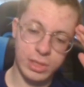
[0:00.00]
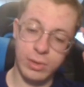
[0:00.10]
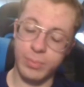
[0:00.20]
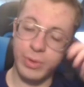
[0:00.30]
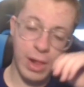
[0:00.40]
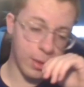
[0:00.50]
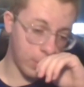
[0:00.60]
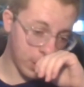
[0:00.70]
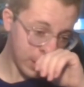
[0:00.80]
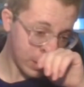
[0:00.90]
It'll probably
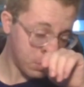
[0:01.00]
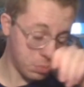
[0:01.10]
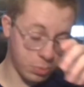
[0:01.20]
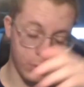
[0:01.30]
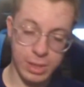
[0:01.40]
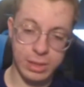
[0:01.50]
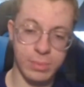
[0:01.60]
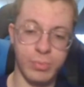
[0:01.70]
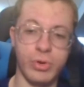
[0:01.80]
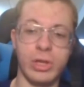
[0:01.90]
work at
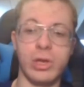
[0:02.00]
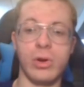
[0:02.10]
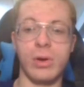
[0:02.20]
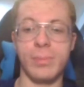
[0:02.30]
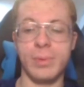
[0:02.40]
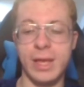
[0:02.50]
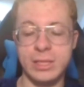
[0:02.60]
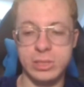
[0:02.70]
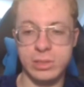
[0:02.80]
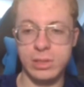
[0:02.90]
the Brickyard, but
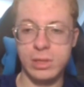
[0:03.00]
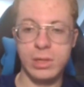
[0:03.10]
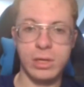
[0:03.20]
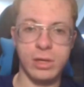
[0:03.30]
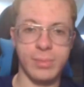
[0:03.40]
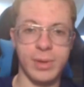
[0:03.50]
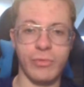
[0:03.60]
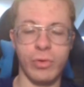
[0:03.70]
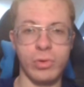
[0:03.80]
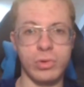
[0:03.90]
that's going to be a
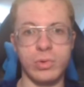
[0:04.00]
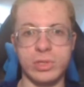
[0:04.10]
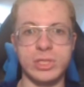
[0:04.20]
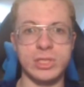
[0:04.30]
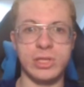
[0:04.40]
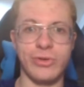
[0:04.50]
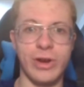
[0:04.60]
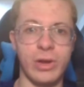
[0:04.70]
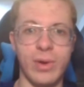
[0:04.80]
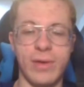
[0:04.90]
road course this year
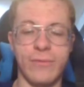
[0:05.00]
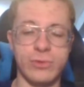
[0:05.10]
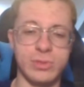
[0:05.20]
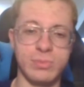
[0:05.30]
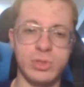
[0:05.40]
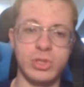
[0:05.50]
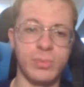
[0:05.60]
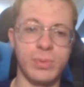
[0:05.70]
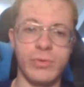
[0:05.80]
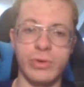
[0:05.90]
anyway for some
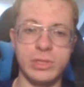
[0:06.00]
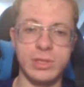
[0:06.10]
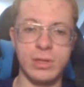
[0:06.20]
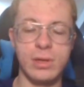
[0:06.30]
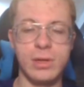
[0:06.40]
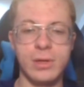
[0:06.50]
stupid reason.